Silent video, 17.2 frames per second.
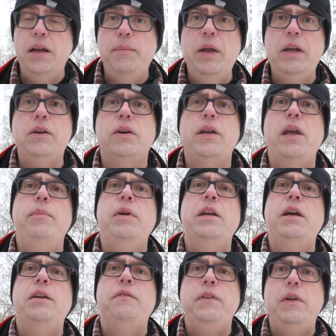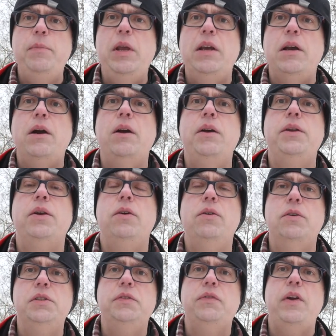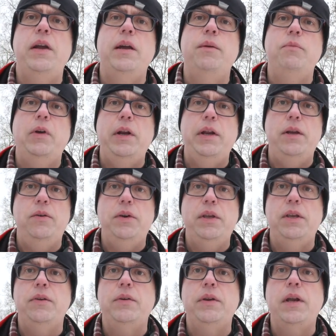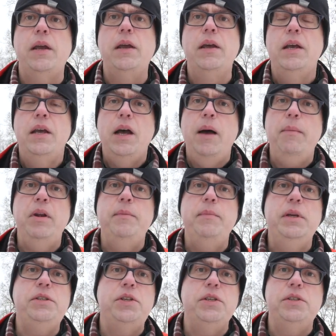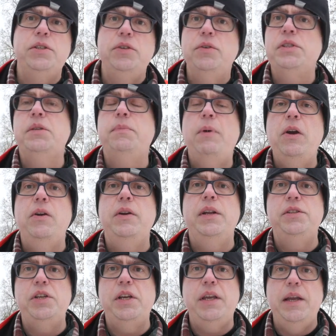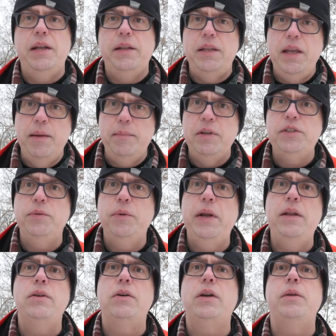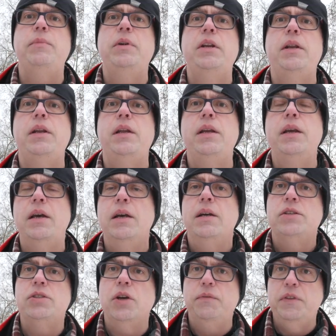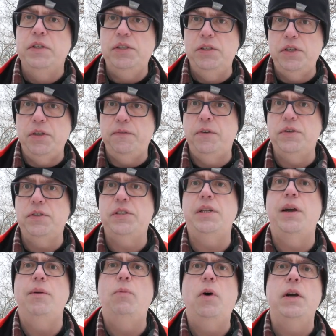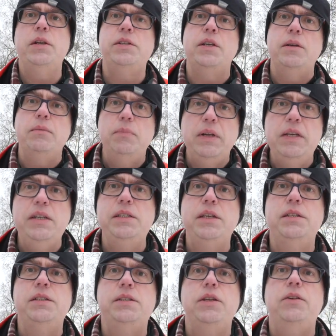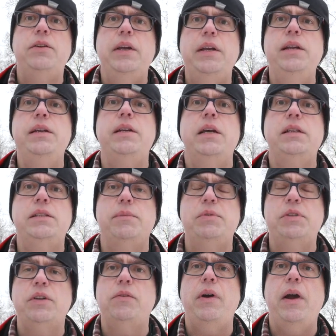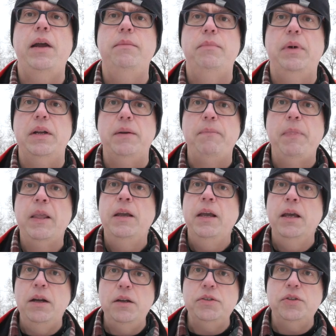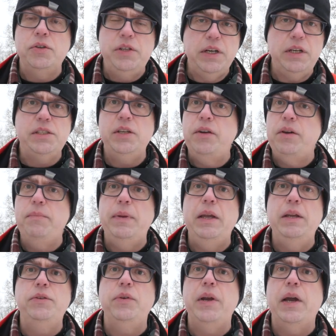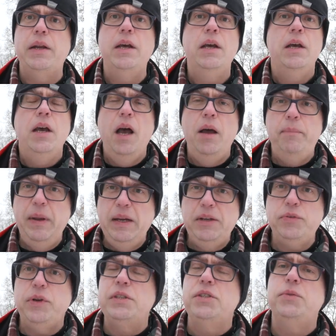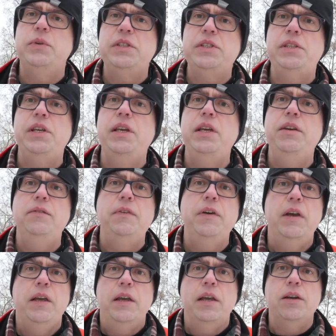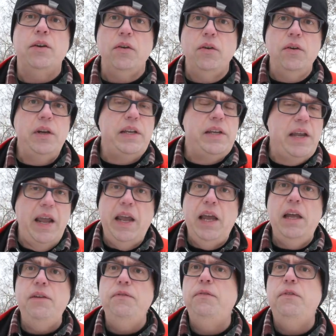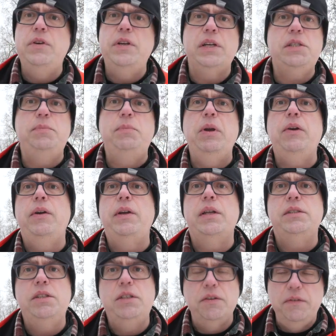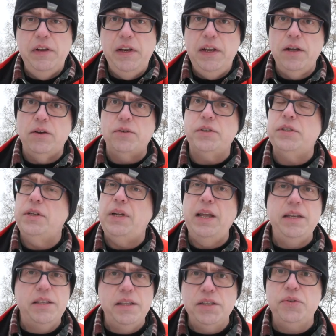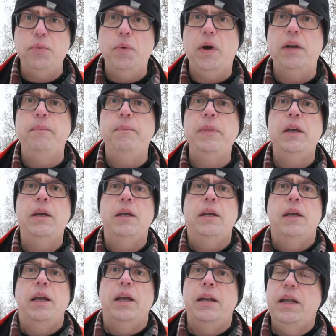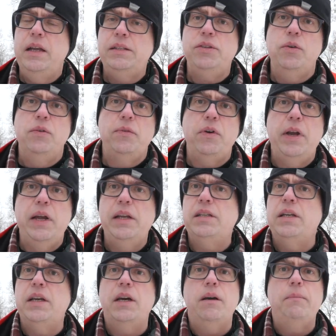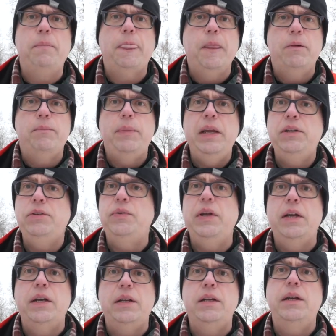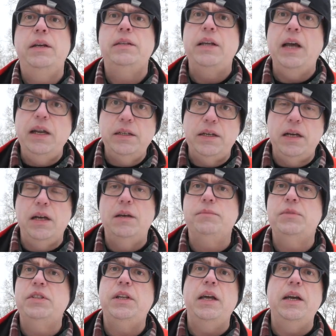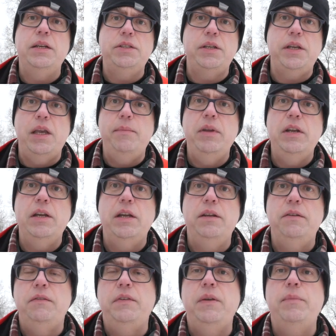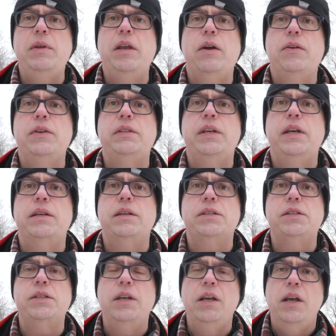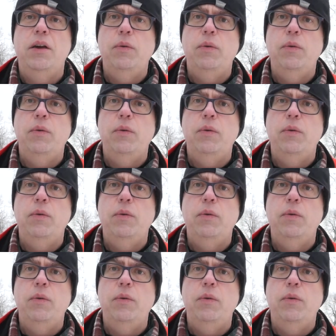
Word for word: Michael, KB9VBR, your host for Ham Radio Q&A. I'm on a mission to inspire and educate the amateur radio community, so if this is your first time watching, please consider hitting that subscribe button. And also check us out on Patreon. Uh, patrons receive an early ad-free experience to videos like this one, and that's over at uh, patreon.com slash kb9vbr antennas.